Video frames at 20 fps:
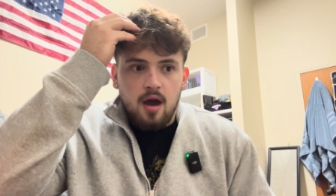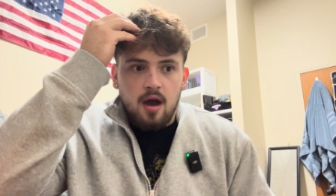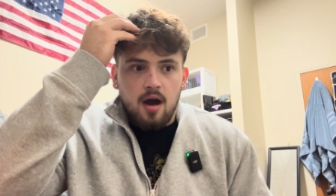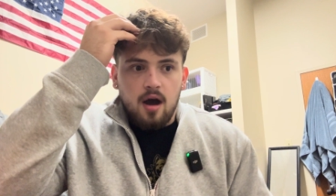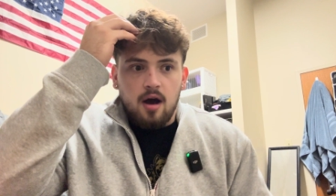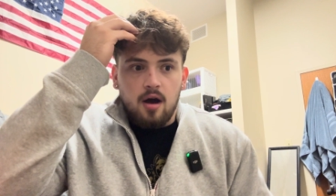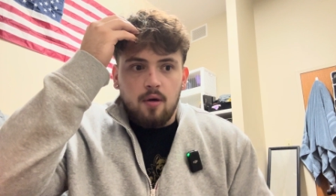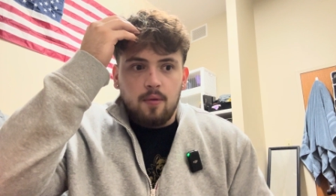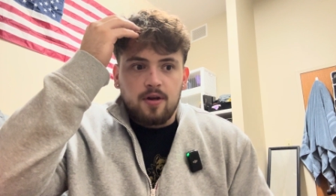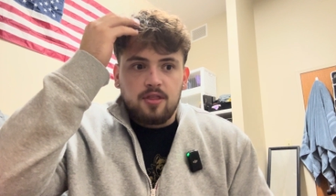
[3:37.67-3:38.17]

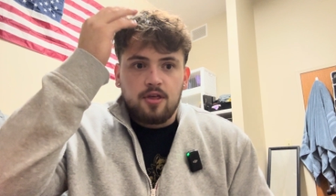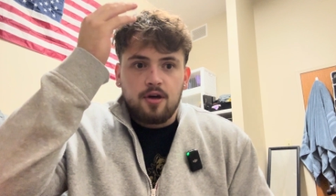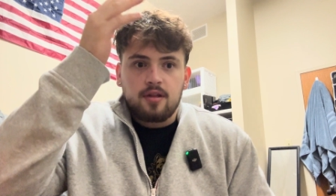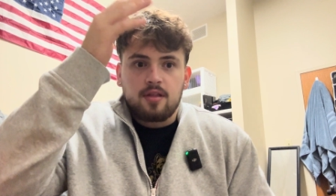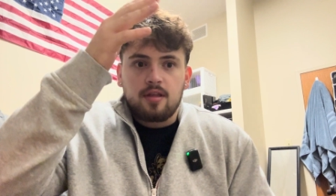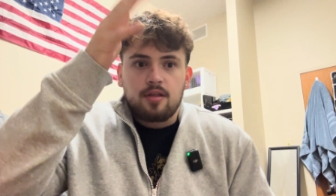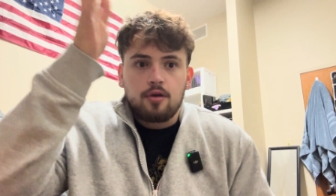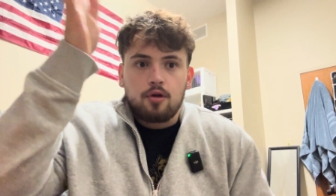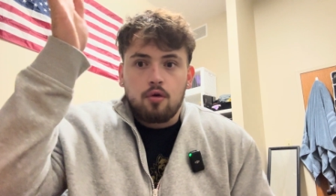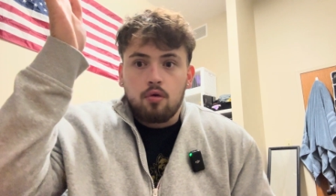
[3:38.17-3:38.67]
We thought
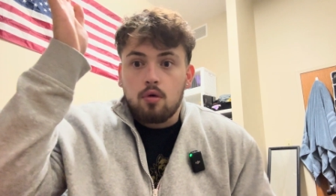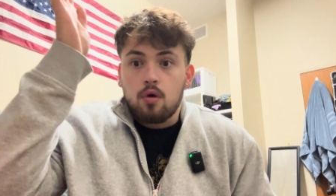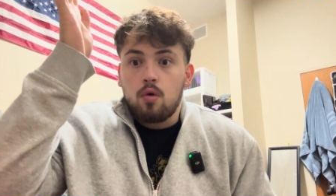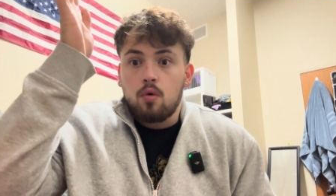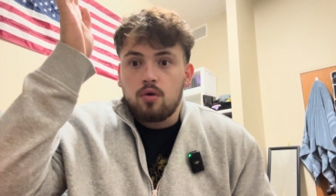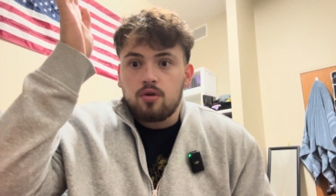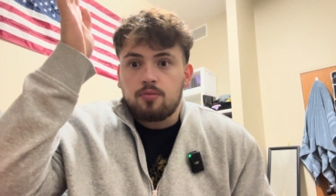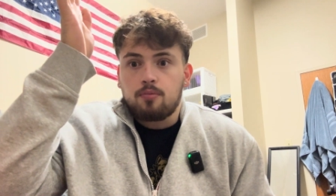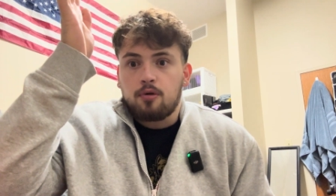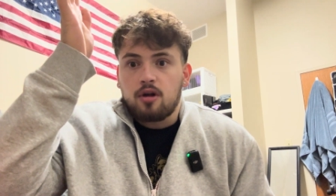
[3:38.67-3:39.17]
that the crew
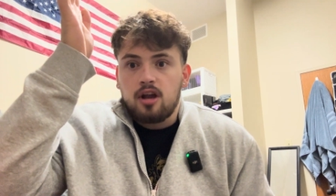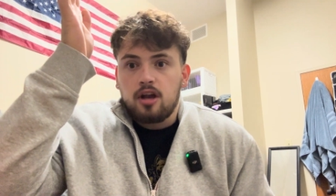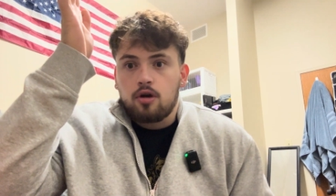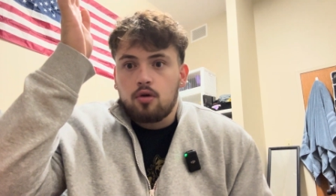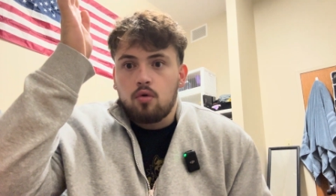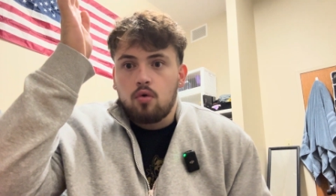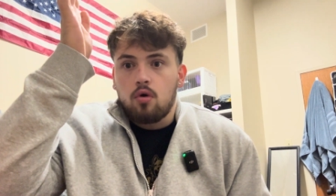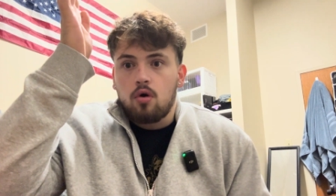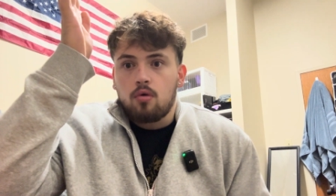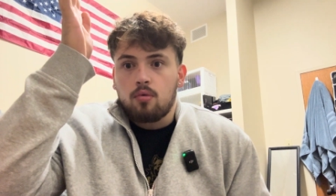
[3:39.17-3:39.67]
was pretty
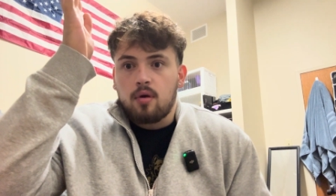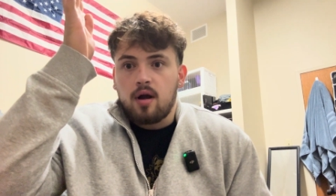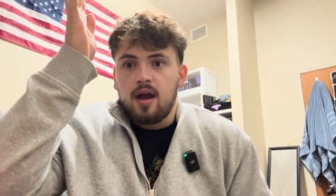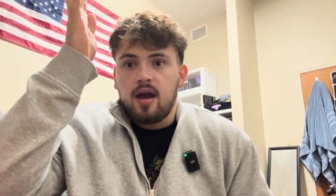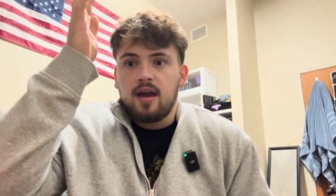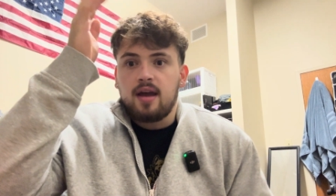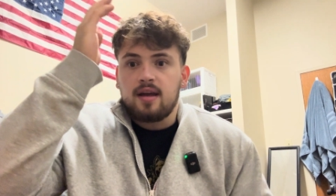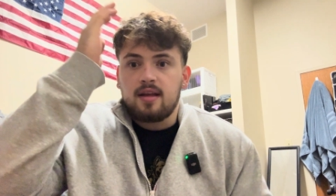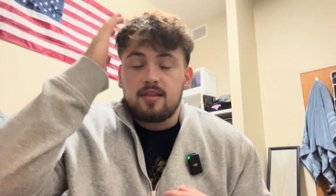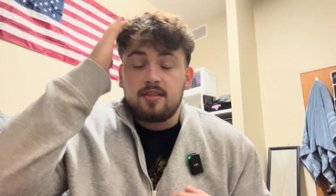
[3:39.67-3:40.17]
cool,
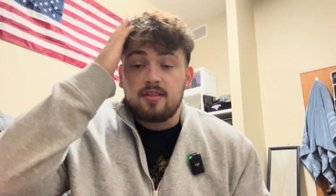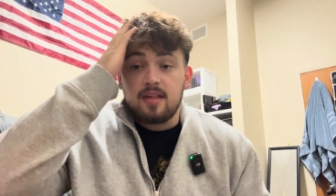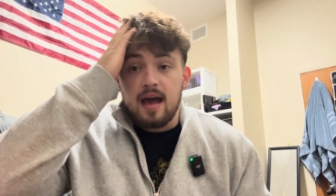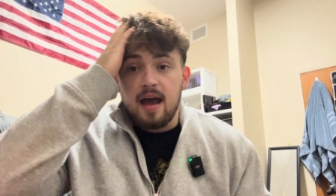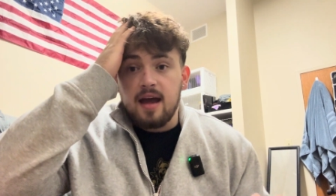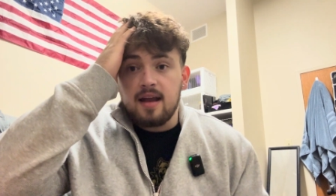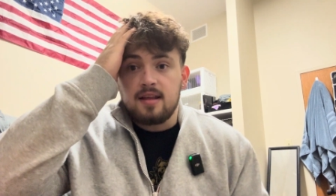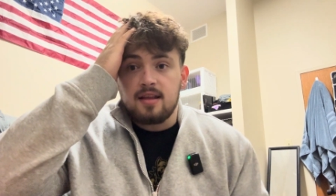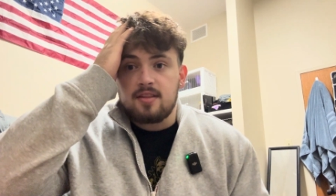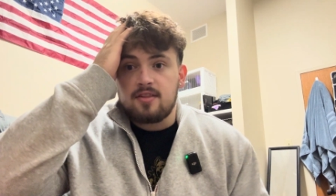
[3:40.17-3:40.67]
right? And it's
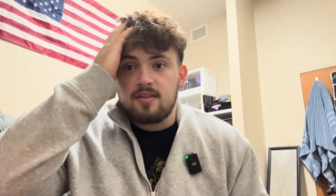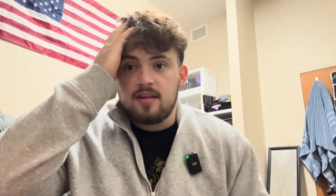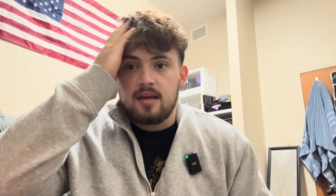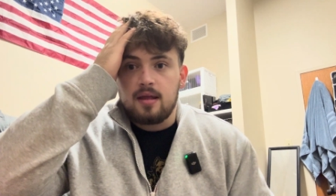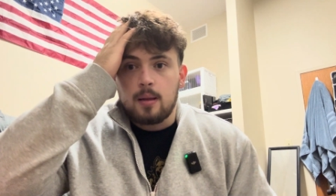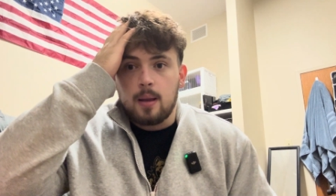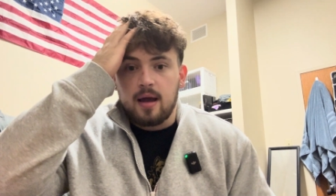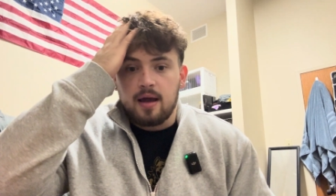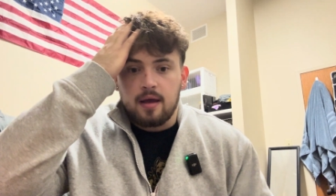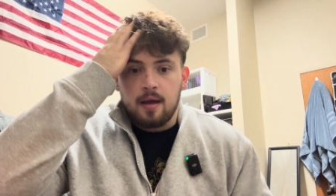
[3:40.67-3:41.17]
sad to
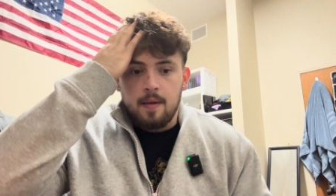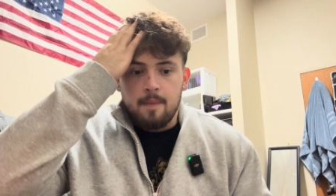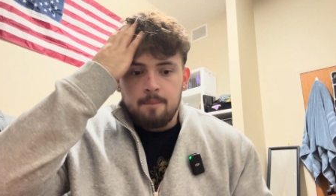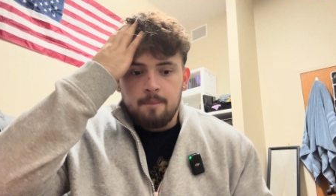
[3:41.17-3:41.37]
see like